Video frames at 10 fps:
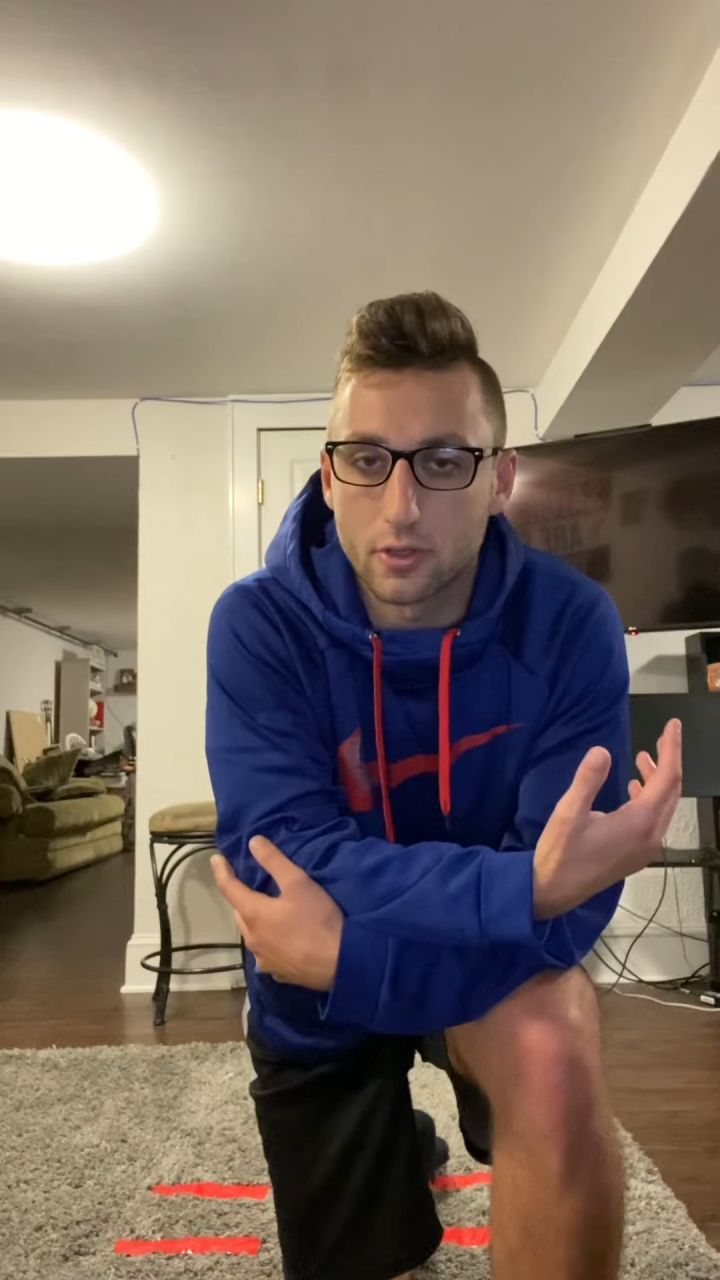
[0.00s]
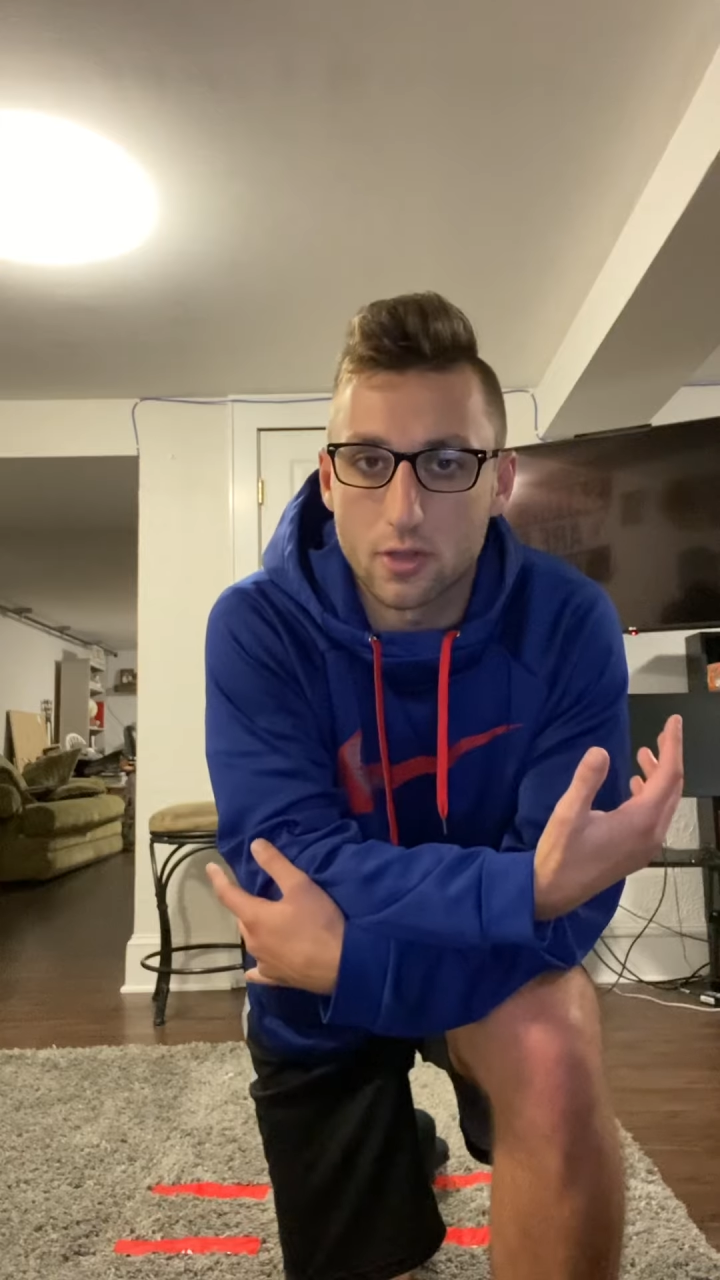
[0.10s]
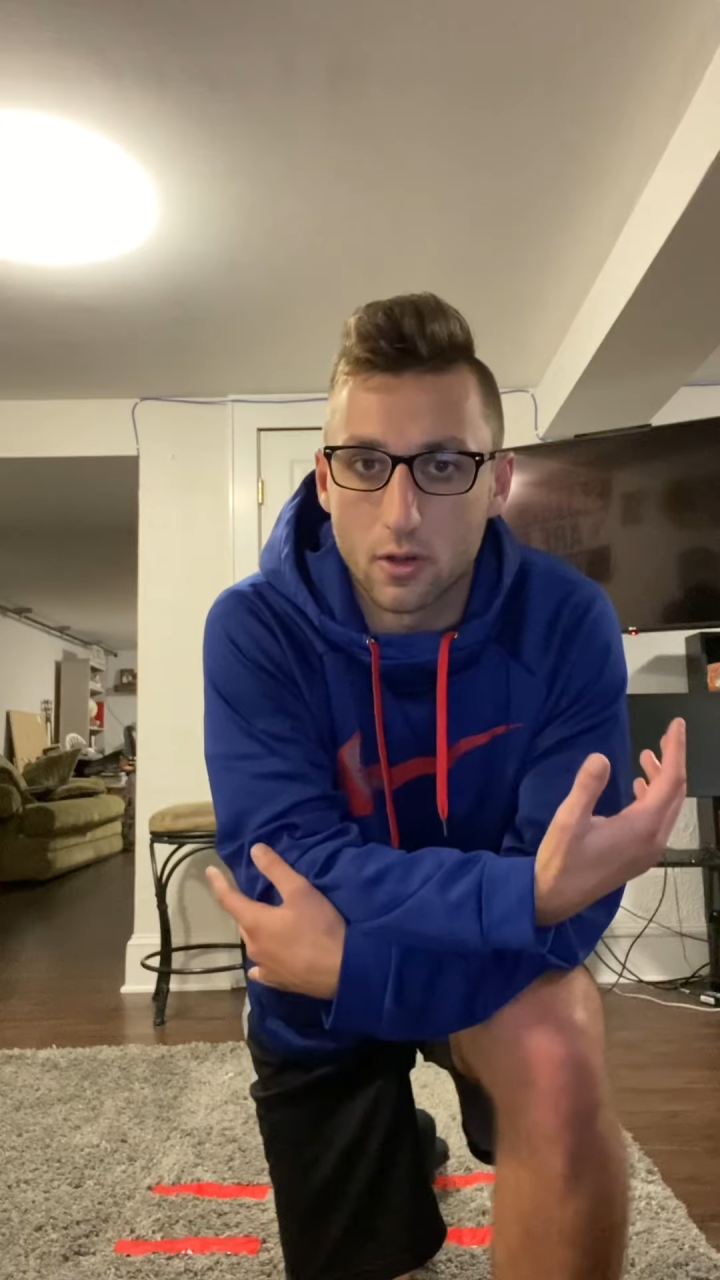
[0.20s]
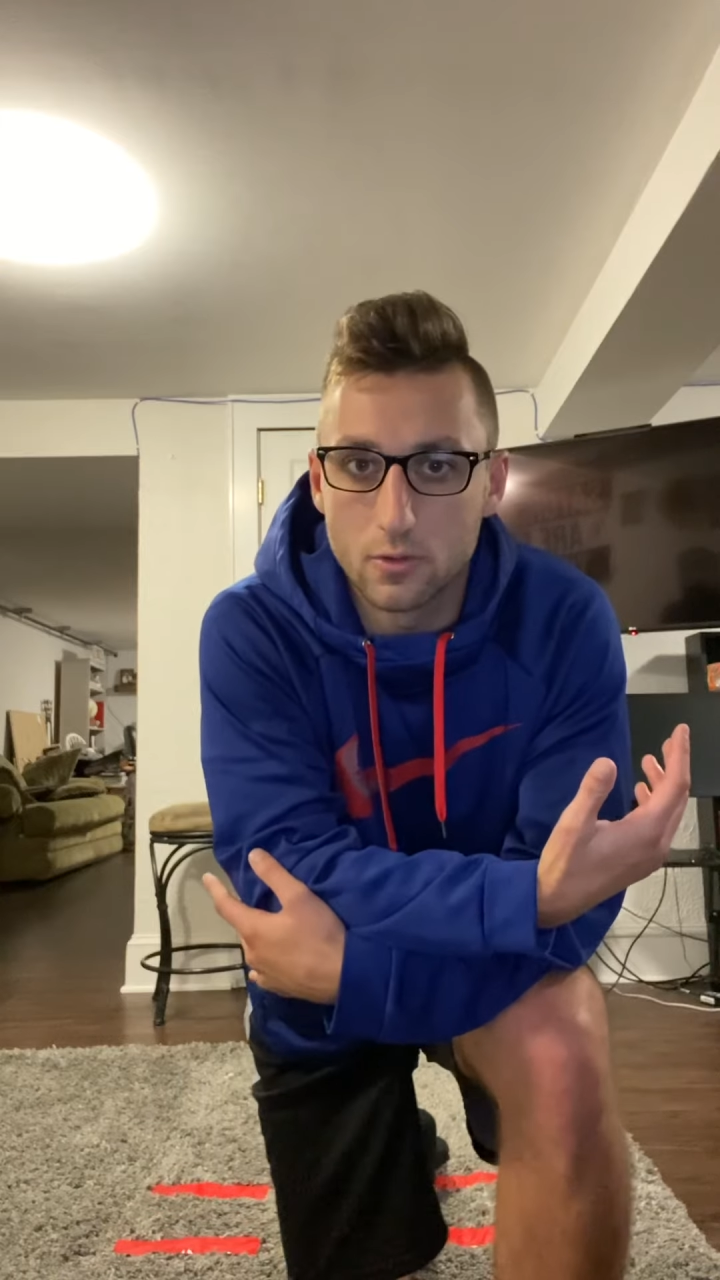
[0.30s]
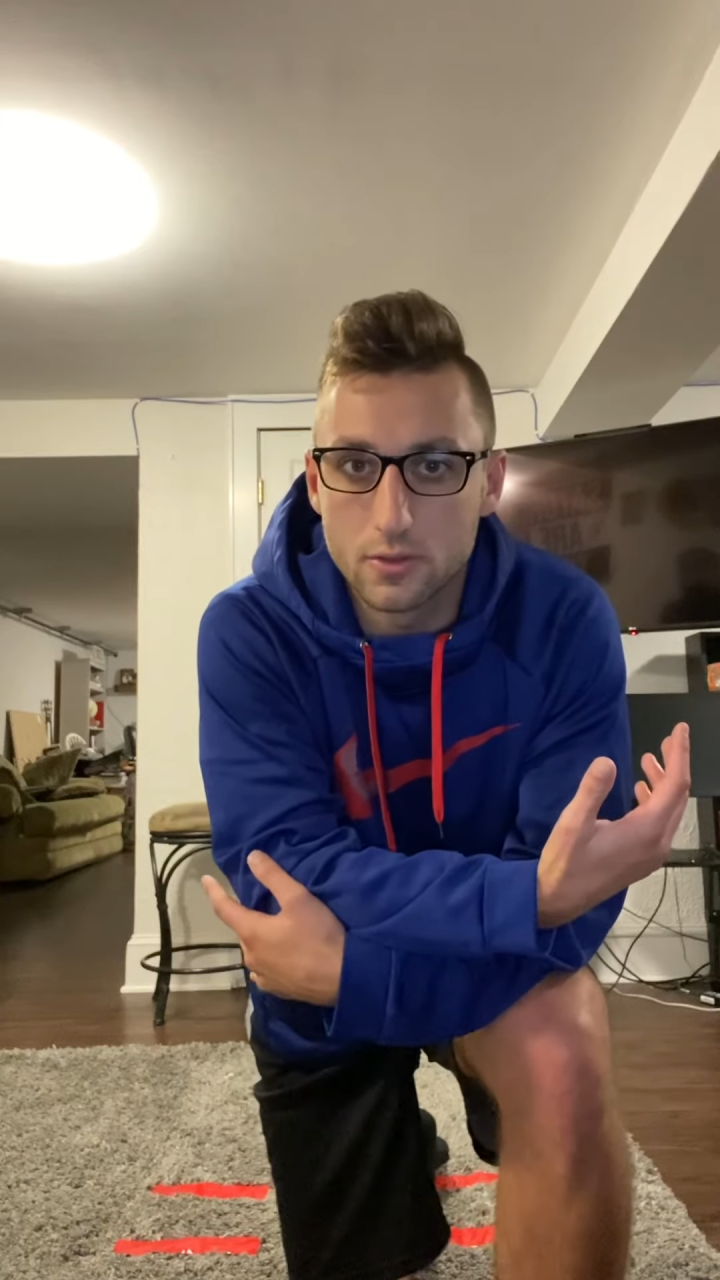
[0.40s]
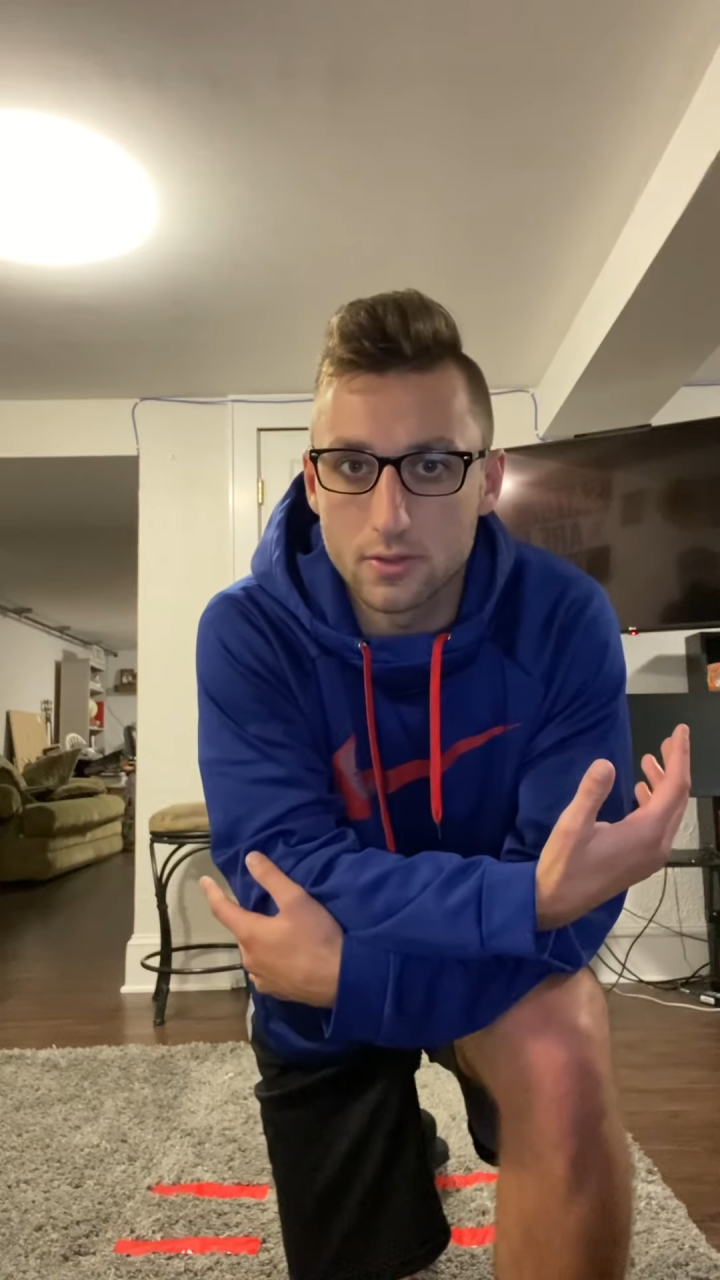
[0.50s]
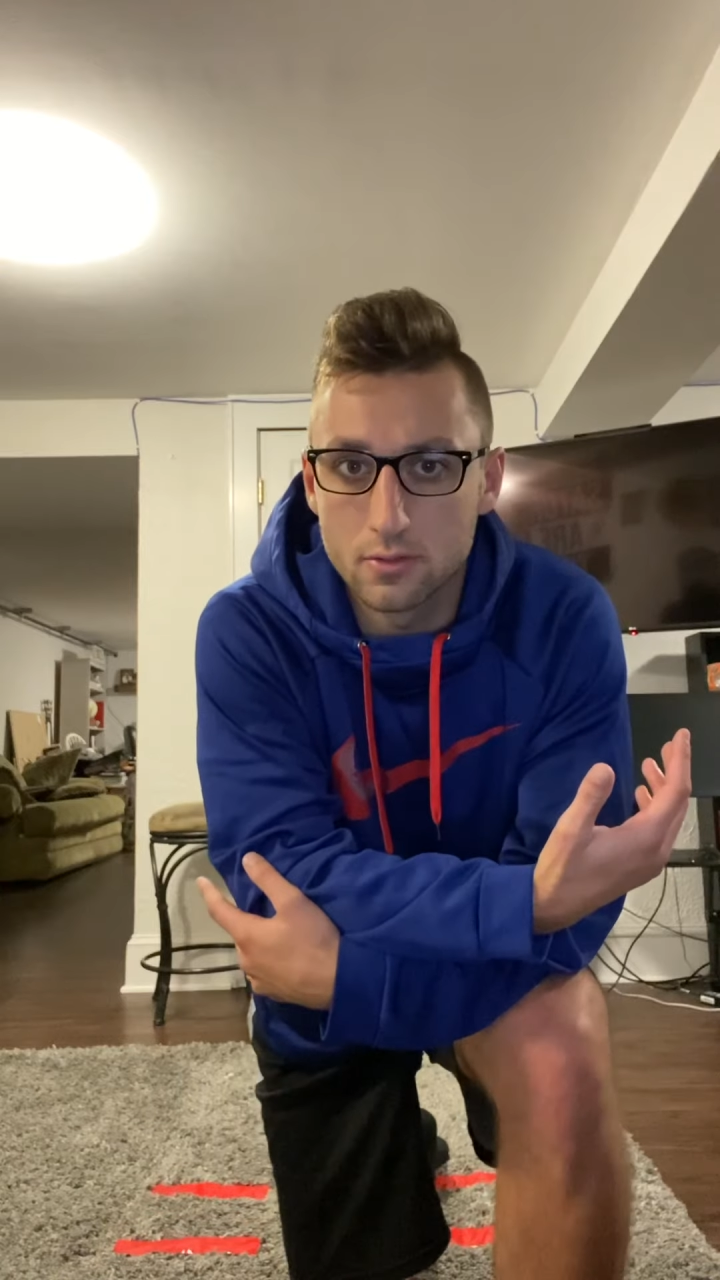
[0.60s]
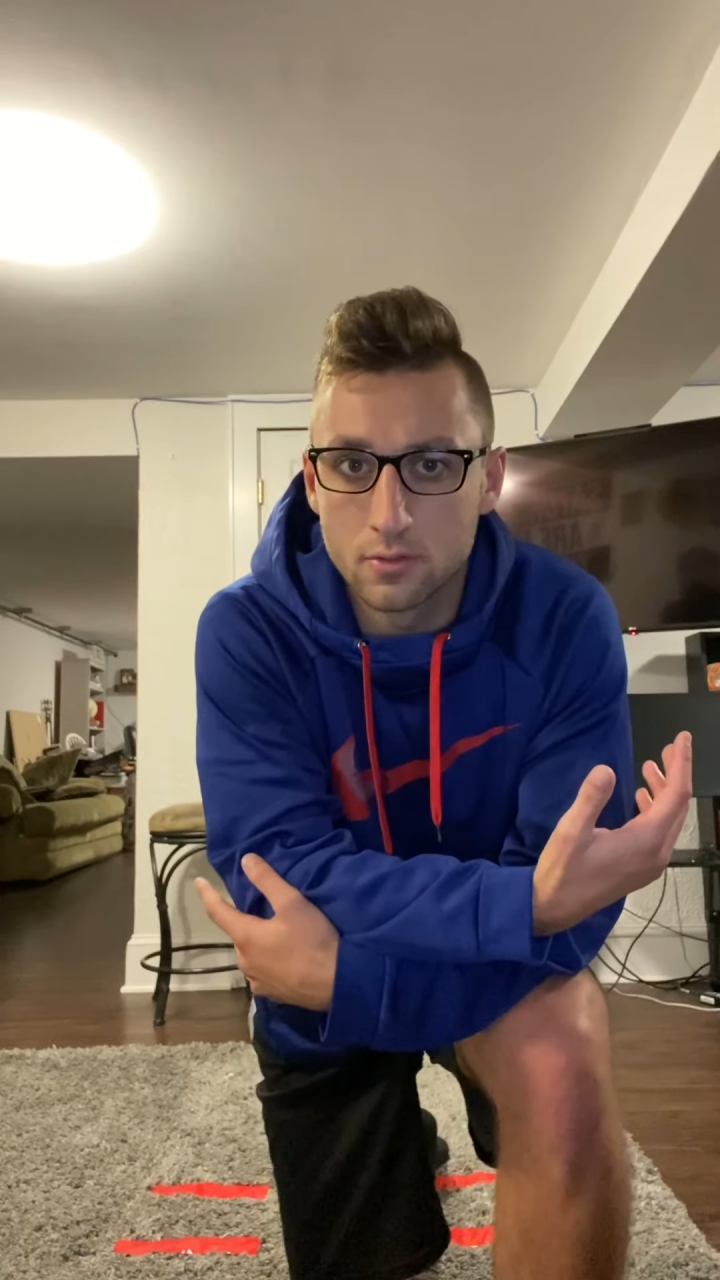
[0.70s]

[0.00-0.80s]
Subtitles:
toes